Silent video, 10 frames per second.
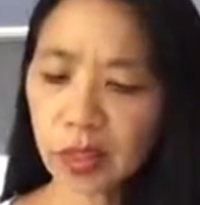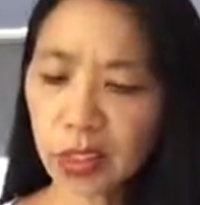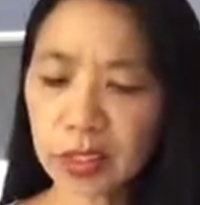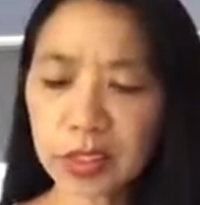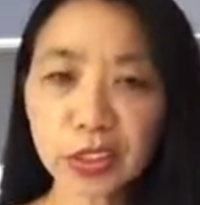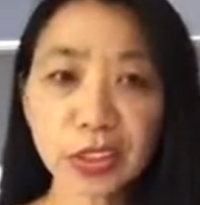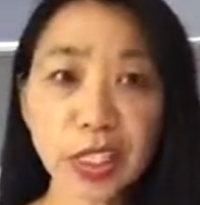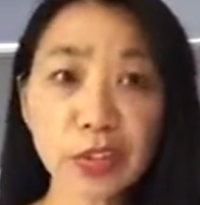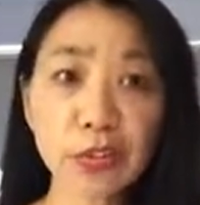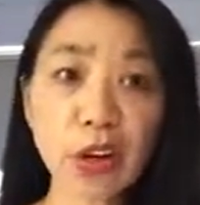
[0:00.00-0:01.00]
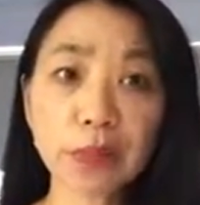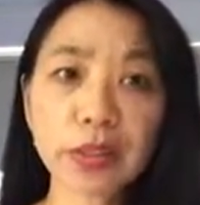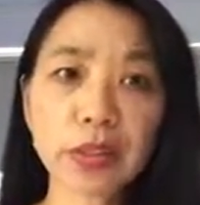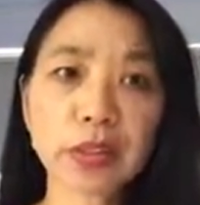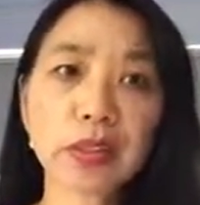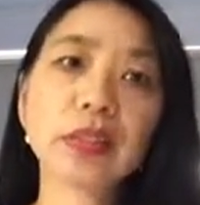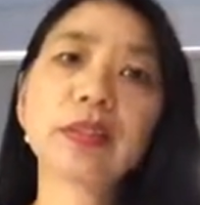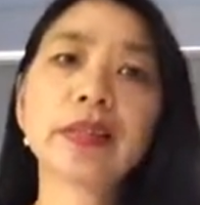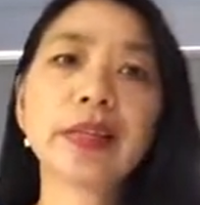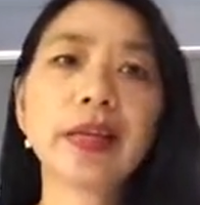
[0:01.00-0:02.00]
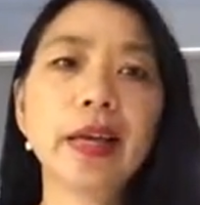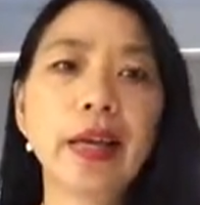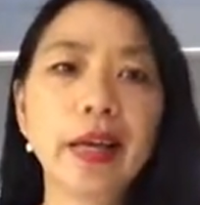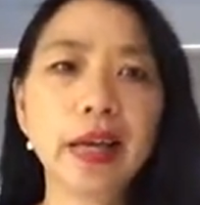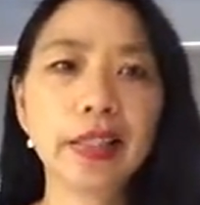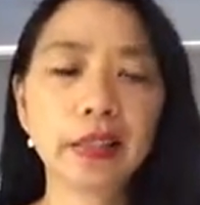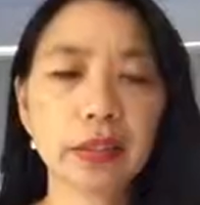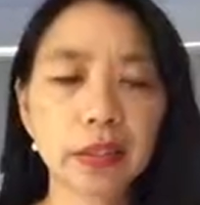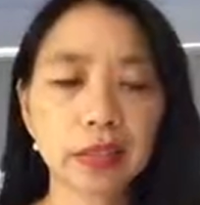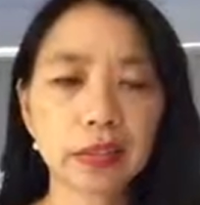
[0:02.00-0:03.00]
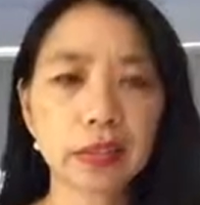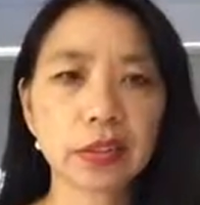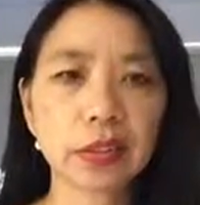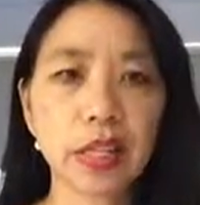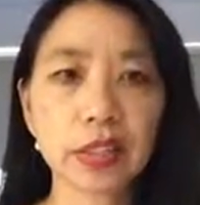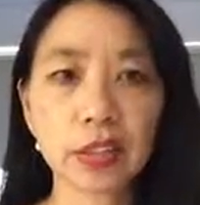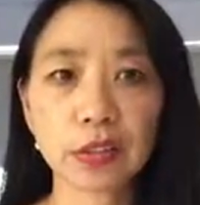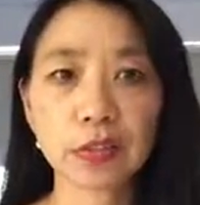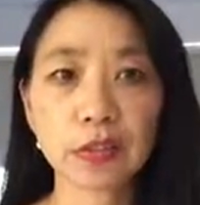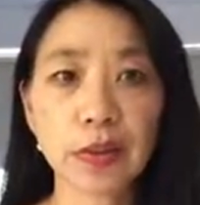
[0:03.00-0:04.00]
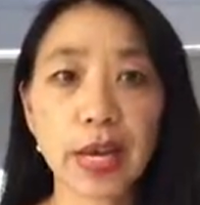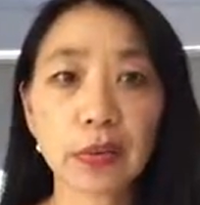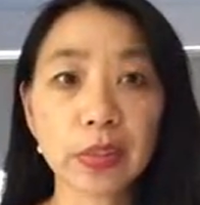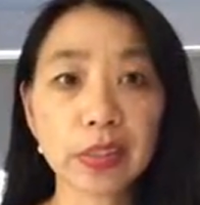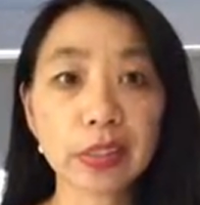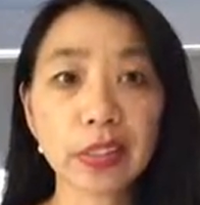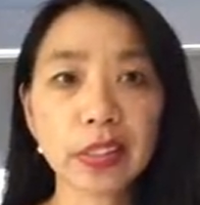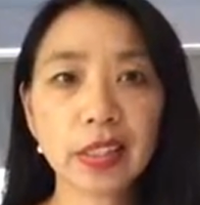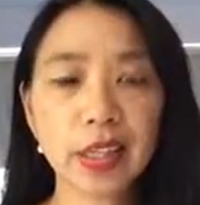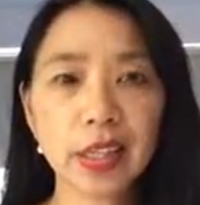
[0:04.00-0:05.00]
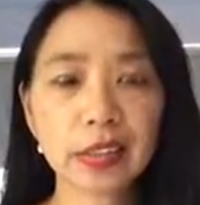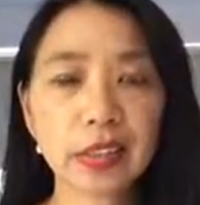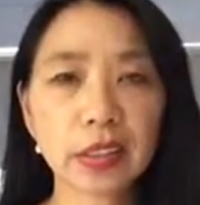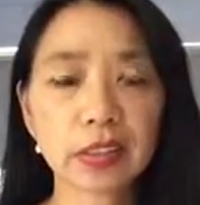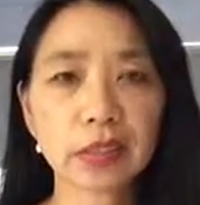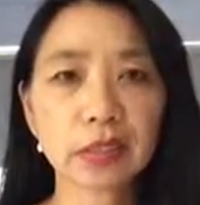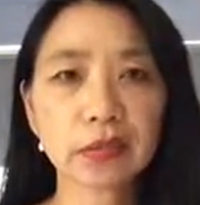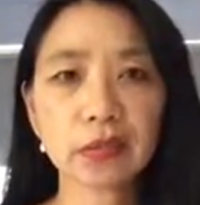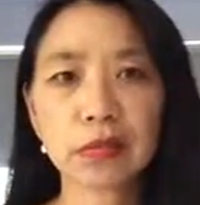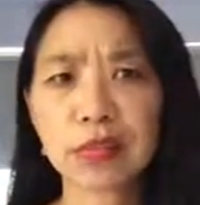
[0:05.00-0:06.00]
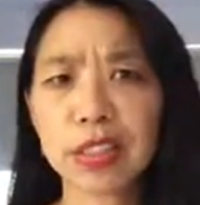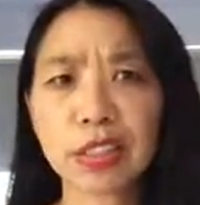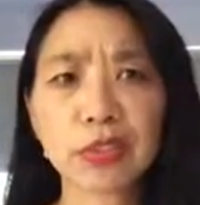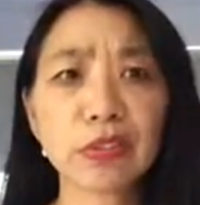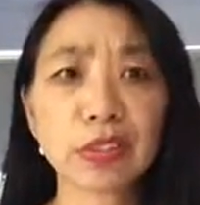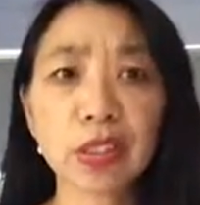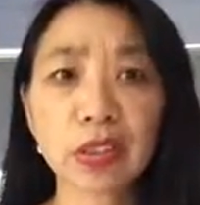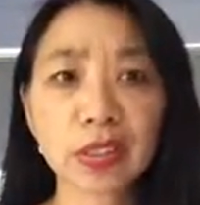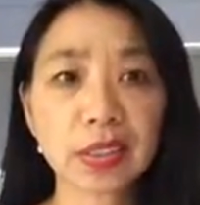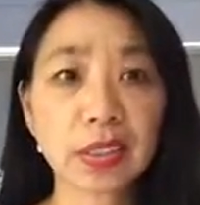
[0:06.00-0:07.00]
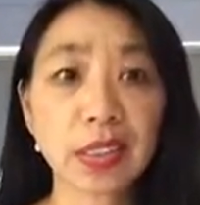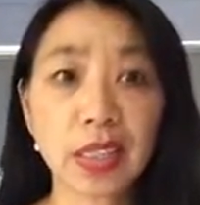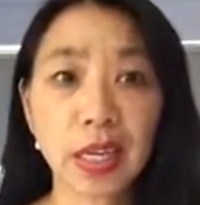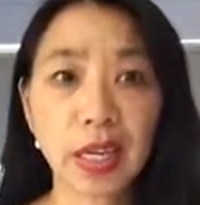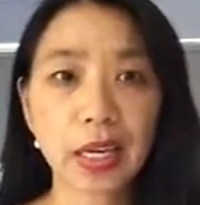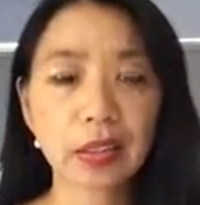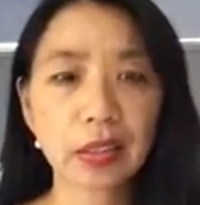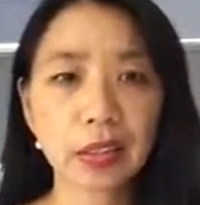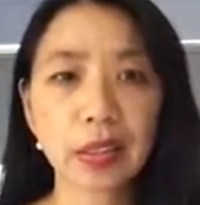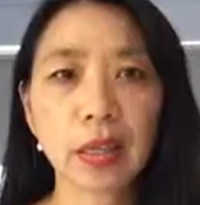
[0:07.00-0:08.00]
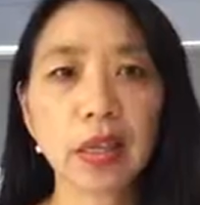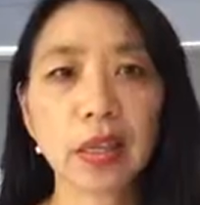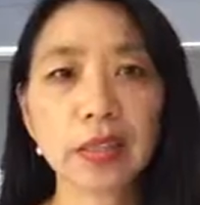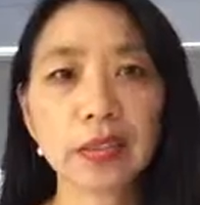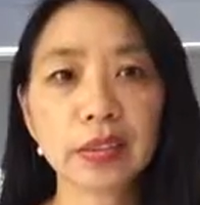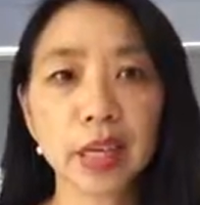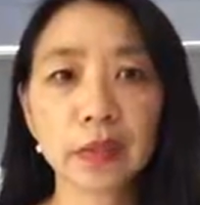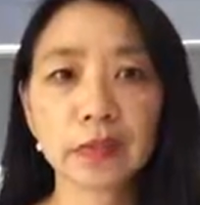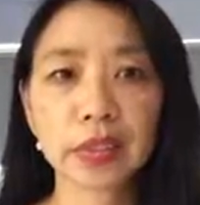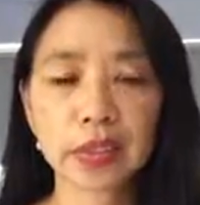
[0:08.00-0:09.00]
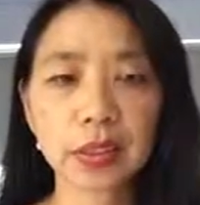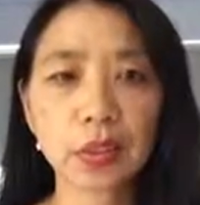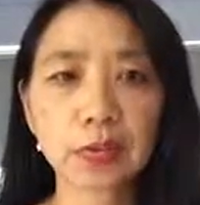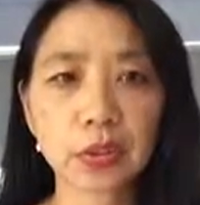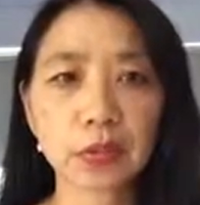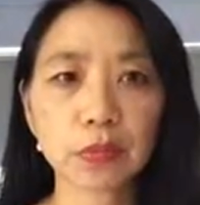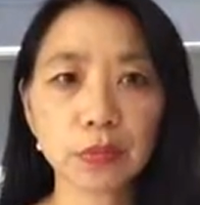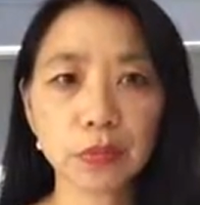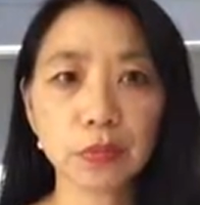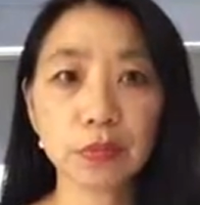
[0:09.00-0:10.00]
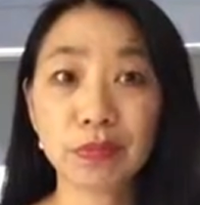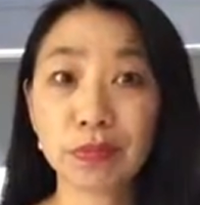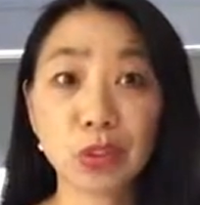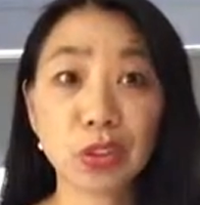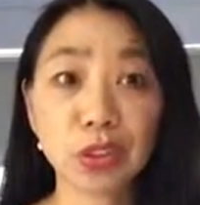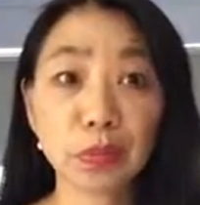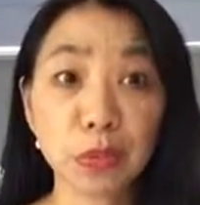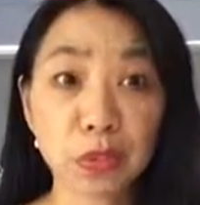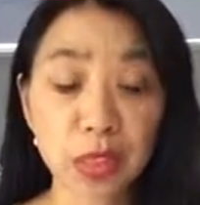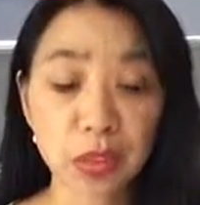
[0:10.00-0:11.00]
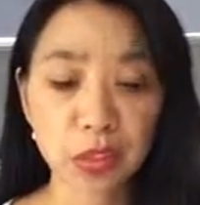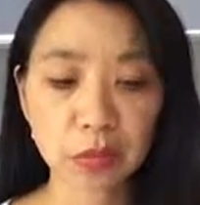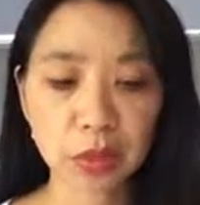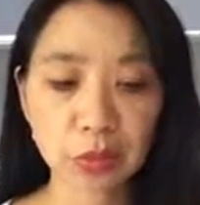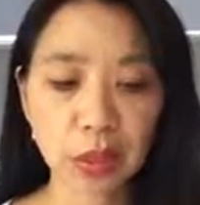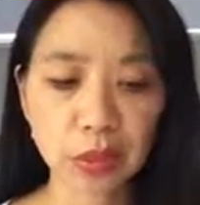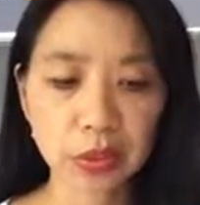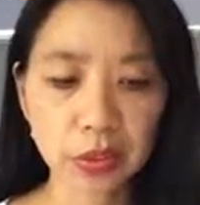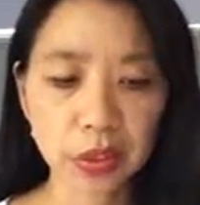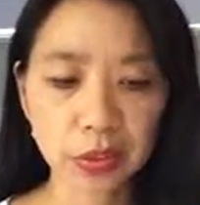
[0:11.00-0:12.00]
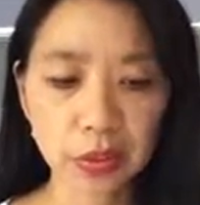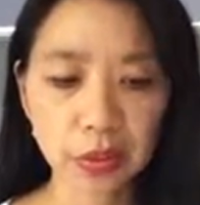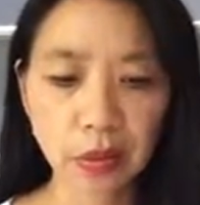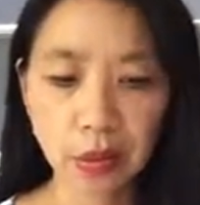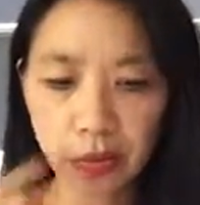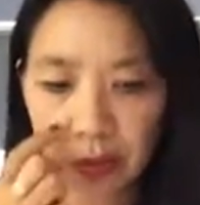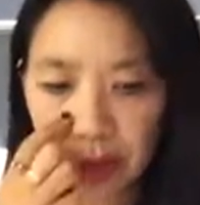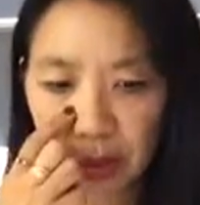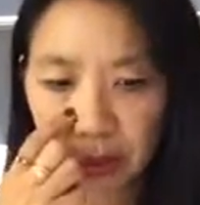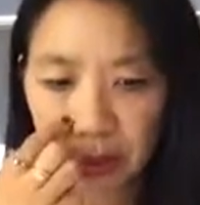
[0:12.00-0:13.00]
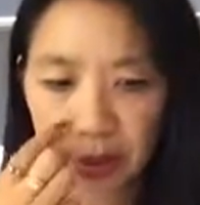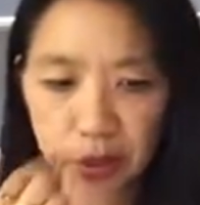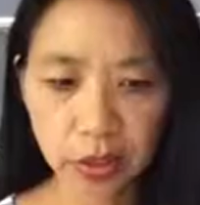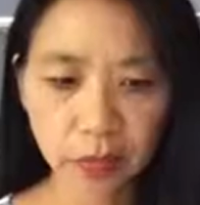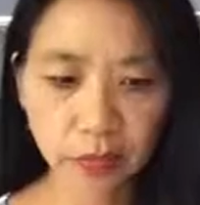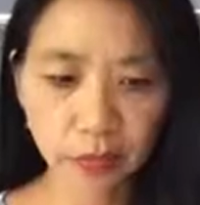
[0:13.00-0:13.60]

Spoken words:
6 to 10 drops, and that's going to last you a few hours, and it gets rid of the toxins in the air and just helps boost your immune system as well, so it's really important.